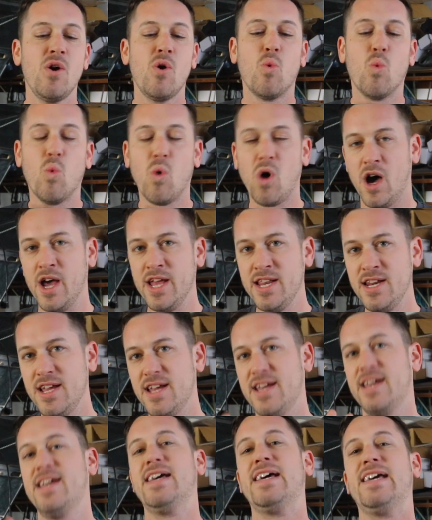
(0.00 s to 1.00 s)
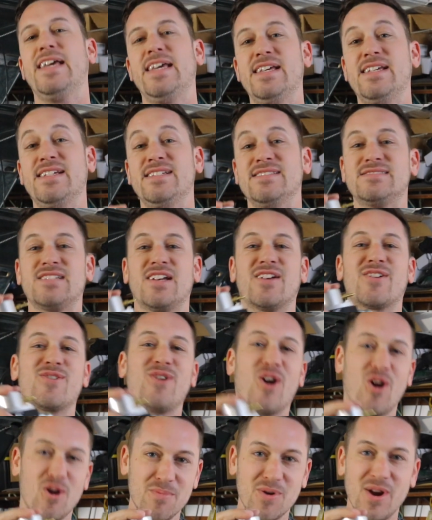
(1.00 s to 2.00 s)
One is
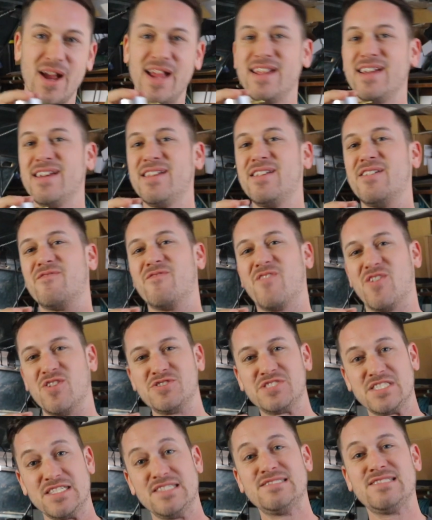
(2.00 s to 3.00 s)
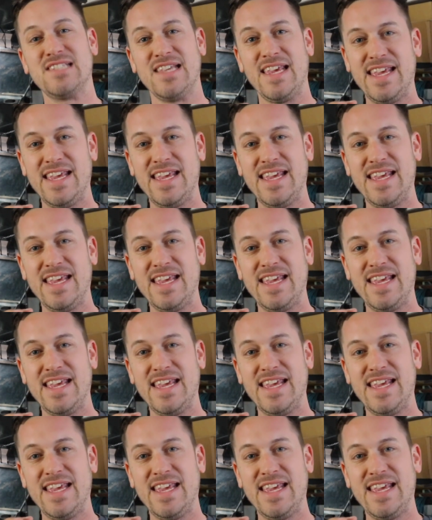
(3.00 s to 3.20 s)
carbureted versus